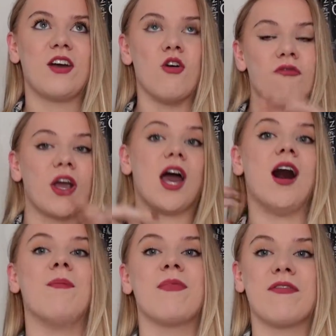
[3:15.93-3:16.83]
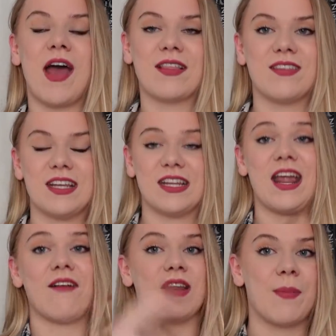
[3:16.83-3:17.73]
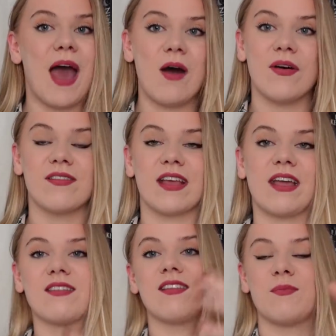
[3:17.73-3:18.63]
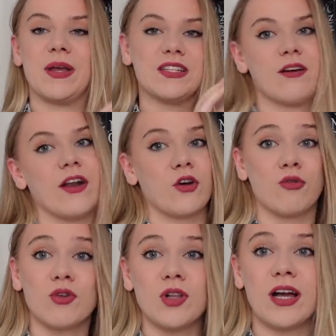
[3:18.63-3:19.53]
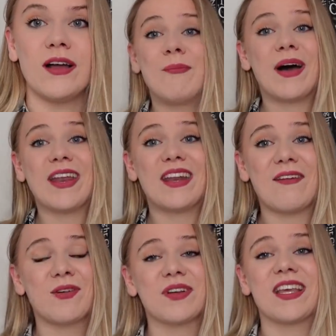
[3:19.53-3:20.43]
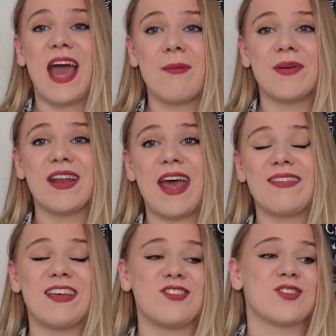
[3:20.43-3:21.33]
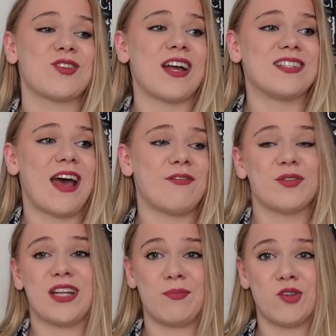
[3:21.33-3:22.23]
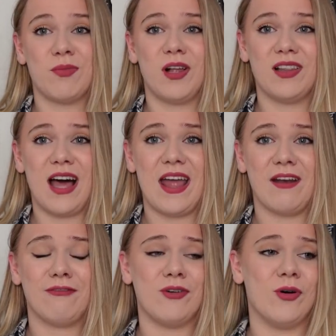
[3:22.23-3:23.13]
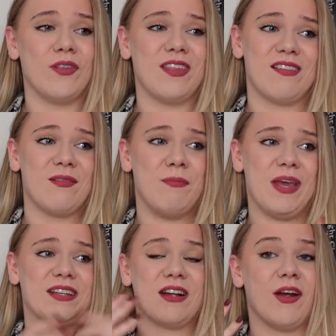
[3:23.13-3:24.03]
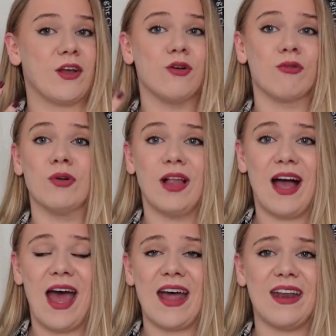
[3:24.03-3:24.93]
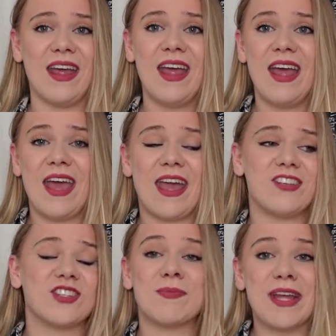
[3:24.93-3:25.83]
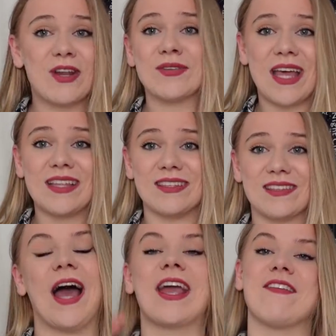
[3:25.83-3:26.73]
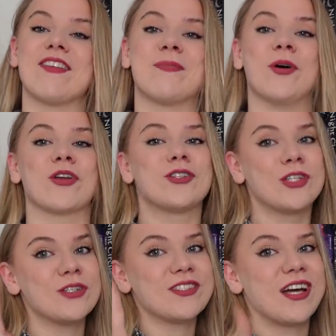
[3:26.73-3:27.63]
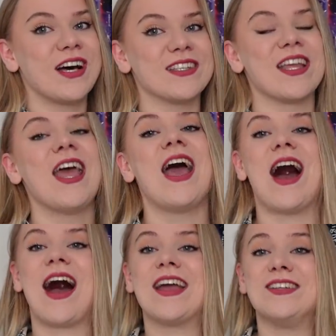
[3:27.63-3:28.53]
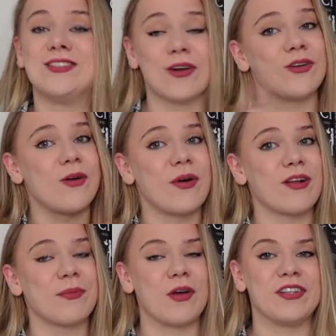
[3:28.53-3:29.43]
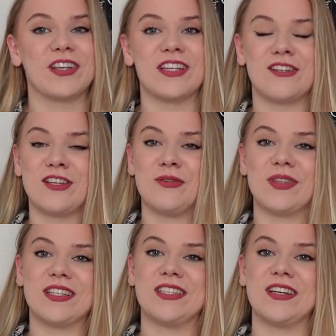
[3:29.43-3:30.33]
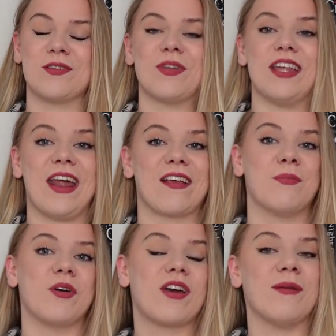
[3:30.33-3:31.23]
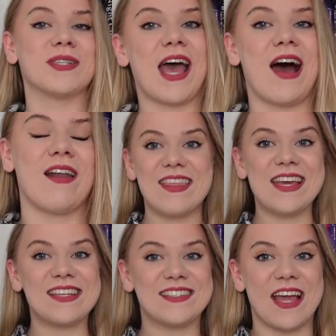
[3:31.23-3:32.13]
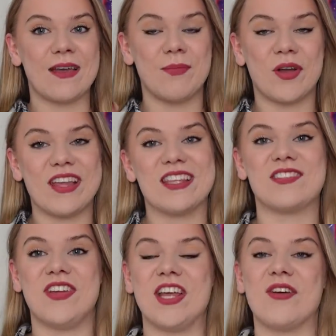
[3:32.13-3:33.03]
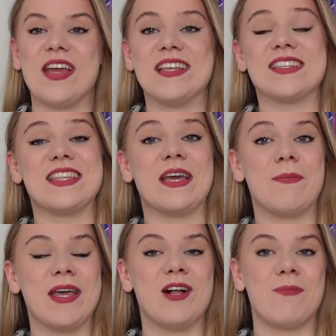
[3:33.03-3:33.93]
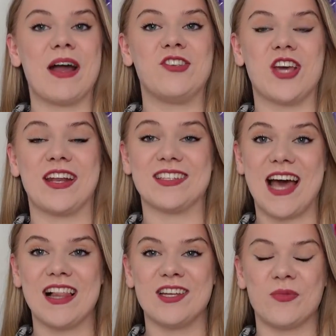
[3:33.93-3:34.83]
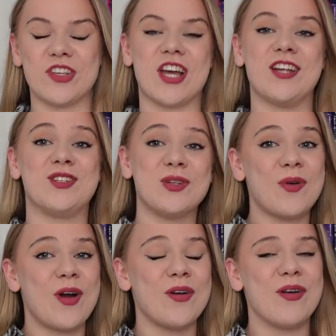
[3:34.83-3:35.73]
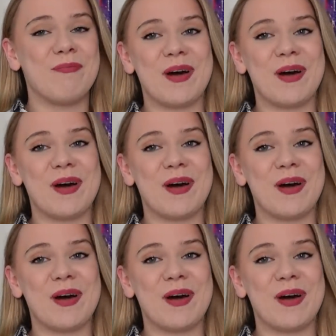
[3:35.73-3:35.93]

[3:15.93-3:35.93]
overcome the fact that they didn't have any powers against this big tyrannical ruler, but it never really happened, and they just tried to have a redemption plot line for this big tyrannical ruler, and it just made no sense. I gave this book 2 stars. I don't know whether I'm going to continue with the series when the next book comes out. The 2nd book in this video is The Appeal by Janice Hallett, which I do own,